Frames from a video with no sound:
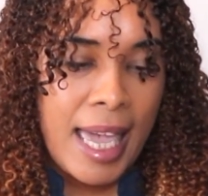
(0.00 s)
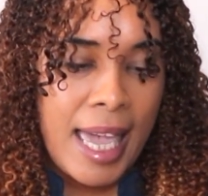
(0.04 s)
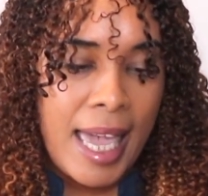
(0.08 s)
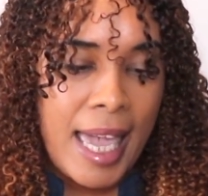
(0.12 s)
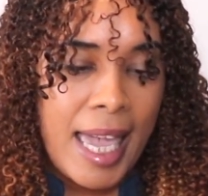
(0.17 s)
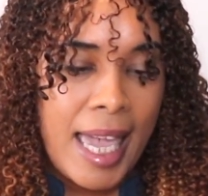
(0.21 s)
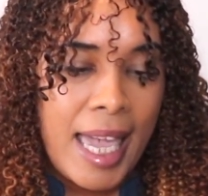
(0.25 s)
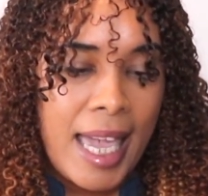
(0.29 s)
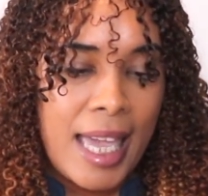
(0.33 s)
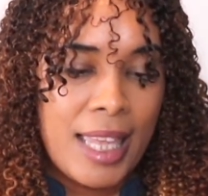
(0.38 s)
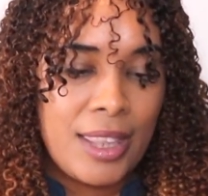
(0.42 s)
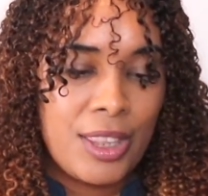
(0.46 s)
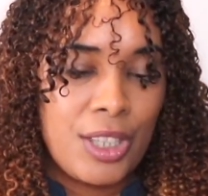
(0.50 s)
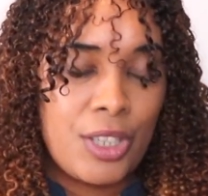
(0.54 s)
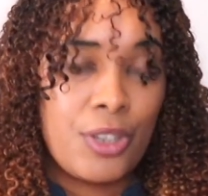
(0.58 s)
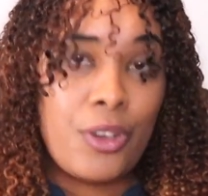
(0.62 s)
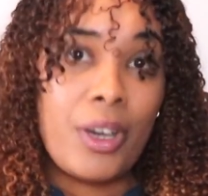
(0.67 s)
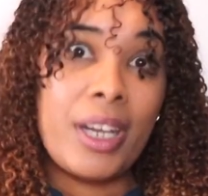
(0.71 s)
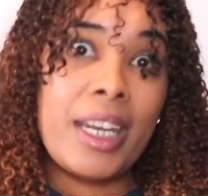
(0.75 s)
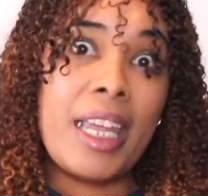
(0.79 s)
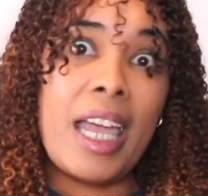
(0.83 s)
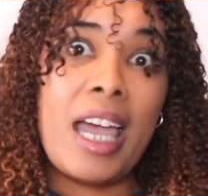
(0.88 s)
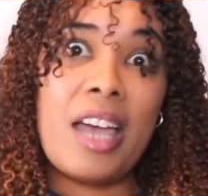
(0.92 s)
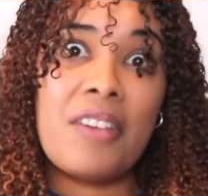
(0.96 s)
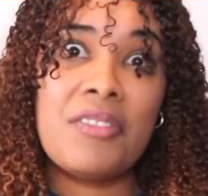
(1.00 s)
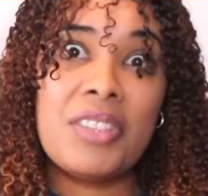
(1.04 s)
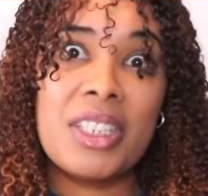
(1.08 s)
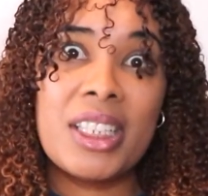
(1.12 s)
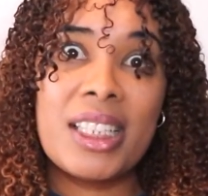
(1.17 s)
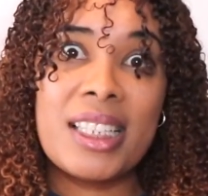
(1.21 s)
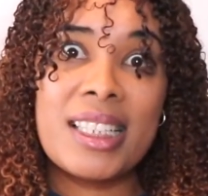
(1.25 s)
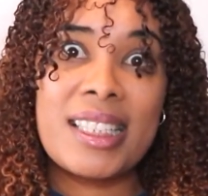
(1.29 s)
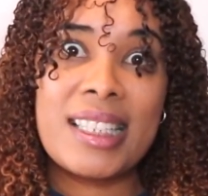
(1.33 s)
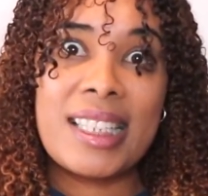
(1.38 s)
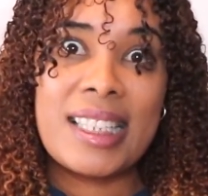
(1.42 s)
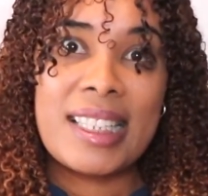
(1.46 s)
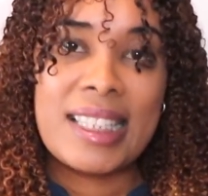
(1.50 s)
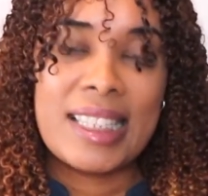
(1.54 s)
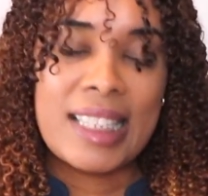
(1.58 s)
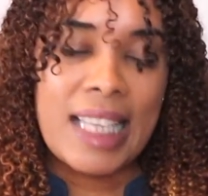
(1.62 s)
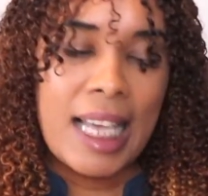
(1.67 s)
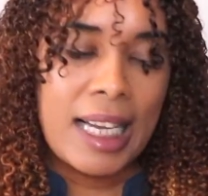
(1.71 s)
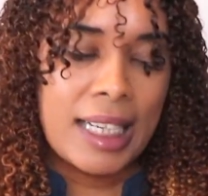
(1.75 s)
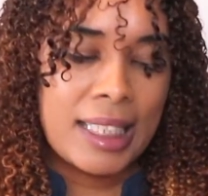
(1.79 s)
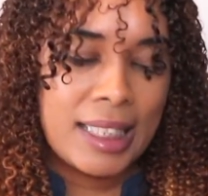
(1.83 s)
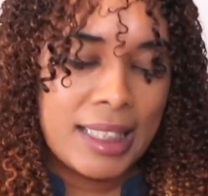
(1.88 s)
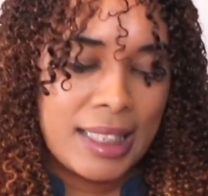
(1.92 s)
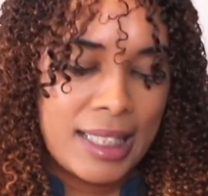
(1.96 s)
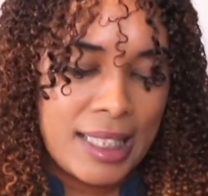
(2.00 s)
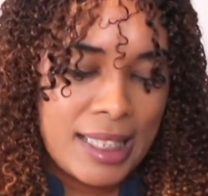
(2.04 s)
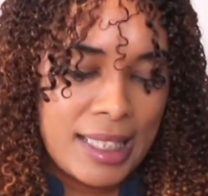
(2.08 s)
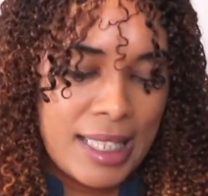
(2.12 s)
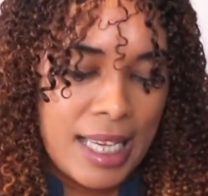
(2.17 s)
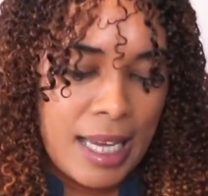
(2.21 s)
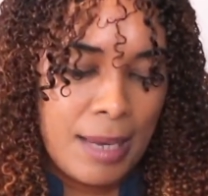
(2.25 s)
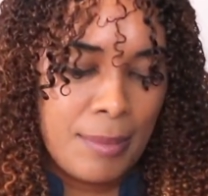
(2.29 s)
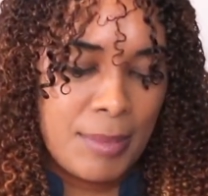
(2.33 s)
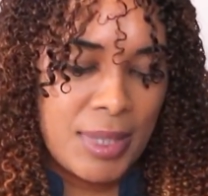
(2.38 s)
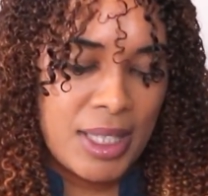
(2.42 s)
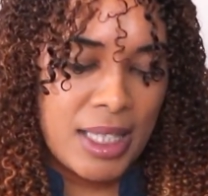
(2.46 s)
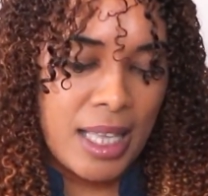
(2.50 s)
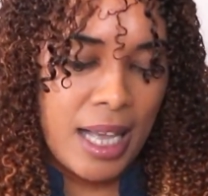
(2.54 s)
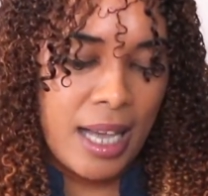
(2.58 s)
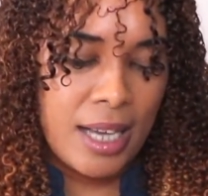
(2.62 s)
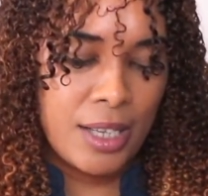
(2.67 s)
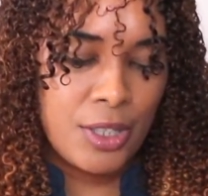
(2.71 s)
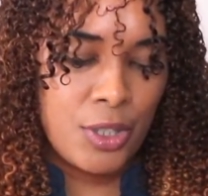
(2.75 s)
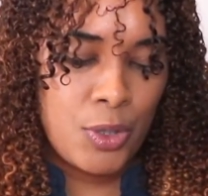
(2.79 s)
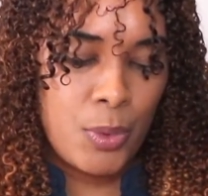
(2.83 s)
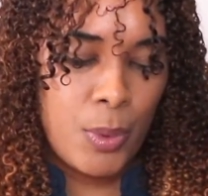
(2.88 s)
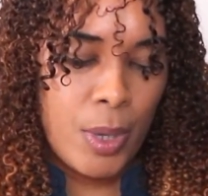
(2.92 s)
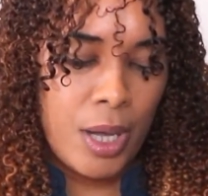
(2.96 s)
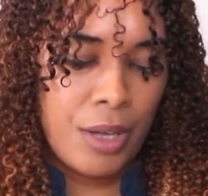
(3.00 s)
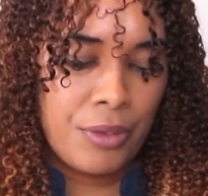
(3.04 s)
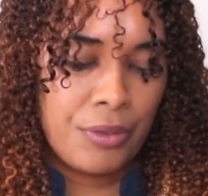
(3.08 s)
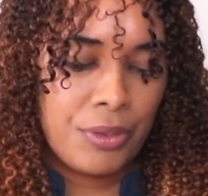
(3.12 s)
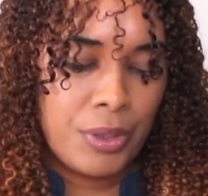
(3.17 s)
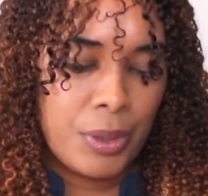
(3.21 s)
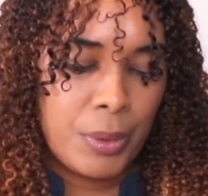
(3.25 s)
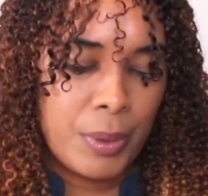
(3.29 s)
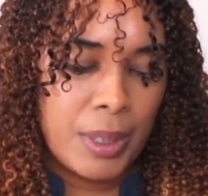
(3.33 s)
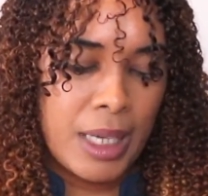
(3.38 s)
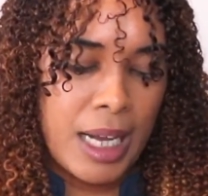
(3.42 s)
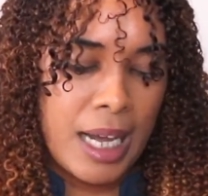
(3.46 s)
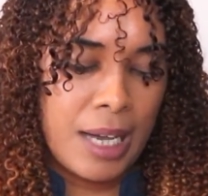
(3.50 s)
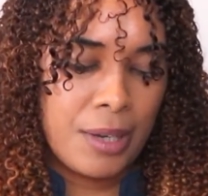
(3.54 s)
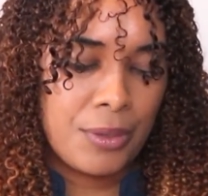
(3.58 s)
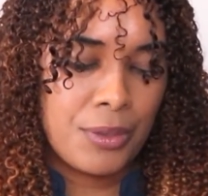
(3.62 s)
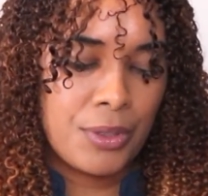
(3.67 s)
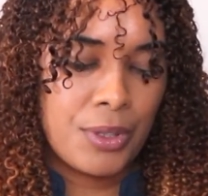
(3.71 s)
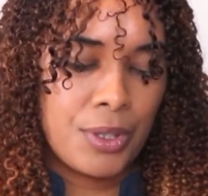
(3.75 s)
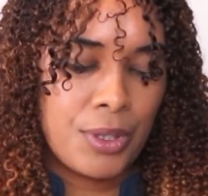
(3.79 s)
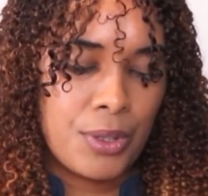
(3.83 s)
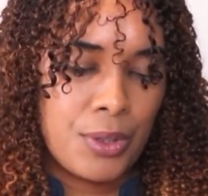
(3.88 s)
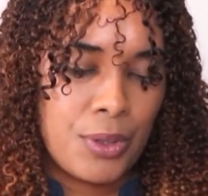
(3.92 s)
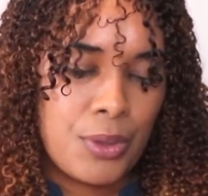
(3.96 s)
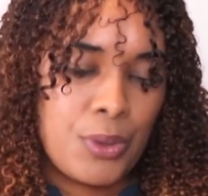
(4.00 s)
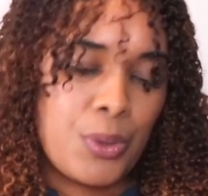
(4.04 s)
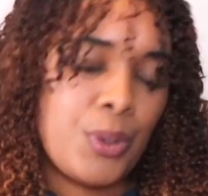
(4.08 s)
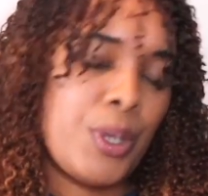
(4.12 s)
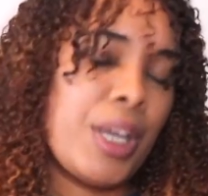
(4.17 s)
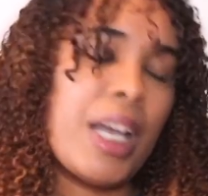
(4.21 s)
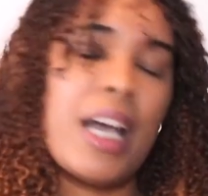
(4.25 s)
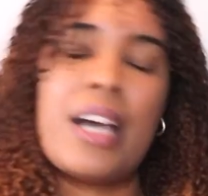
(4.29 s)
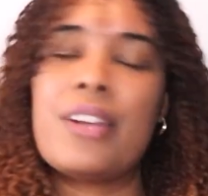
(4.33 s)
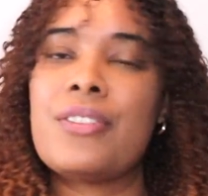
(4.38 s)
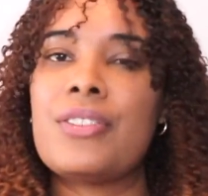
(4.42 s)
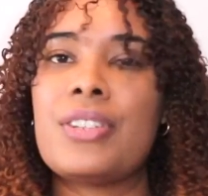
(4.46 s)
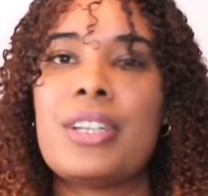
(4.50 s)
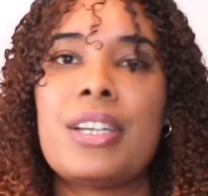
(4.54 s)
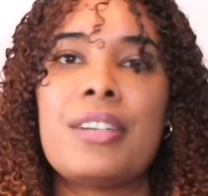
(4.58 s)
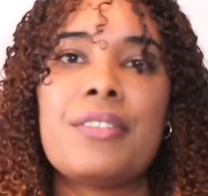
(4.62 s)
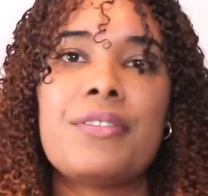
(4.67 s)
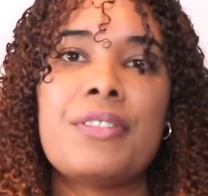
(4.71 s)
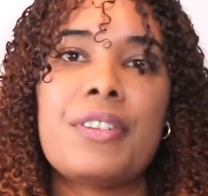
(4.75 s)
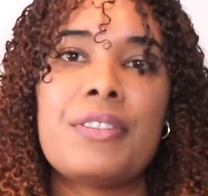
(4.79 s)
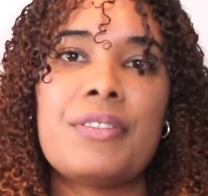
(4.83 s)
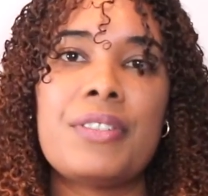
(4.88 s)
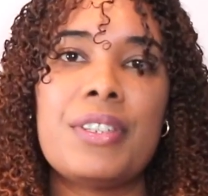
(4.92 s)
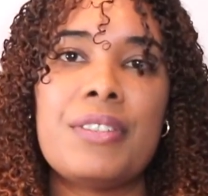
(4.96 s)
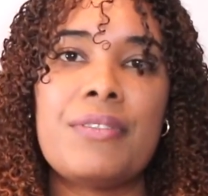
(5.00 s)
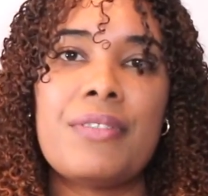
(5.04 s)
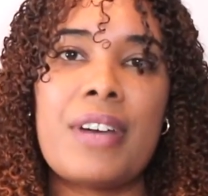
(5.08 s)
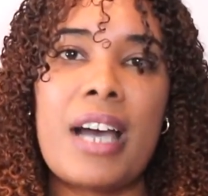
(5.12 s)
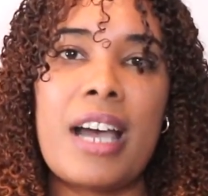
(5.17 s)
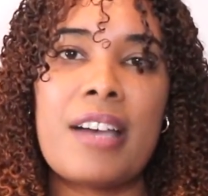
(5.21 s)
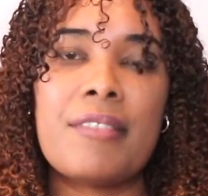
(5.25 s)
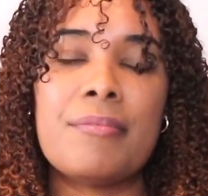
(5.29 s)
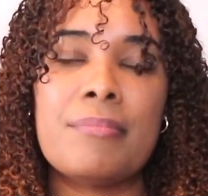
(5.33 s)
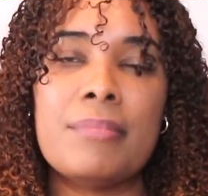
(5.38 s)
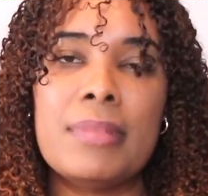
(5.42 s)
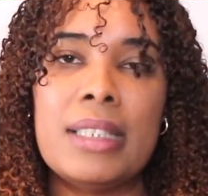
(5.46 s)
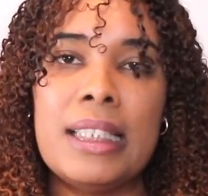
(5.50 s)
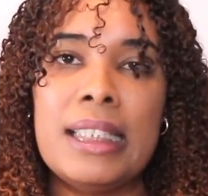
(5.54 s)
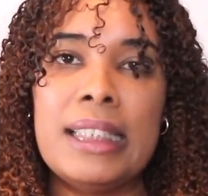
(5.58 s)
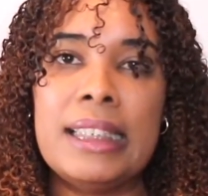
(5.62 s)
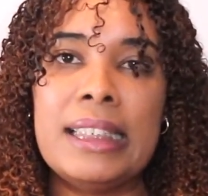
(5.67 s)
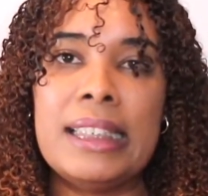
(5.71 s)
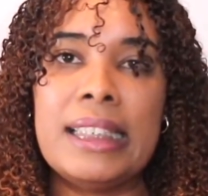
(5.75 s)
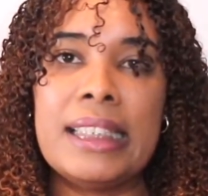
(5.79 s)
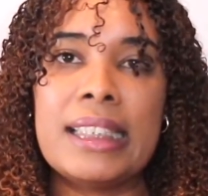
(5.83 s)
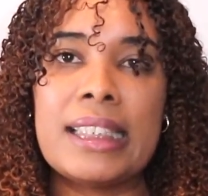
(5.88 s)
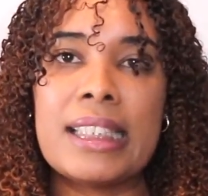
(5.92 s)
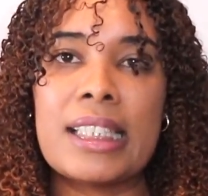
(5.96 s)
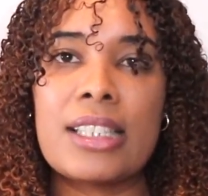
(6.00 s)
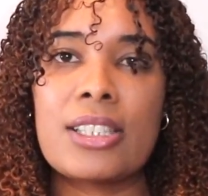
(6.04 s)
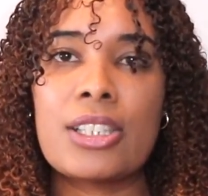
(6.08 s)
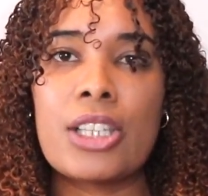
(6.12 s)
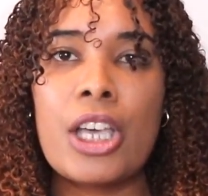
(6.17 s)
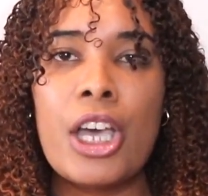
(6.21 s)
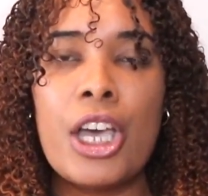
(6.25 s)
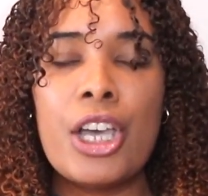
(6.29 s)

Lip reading: and the Not Having It is exactly the same size, 12 fluid ounces or 355 milliliters.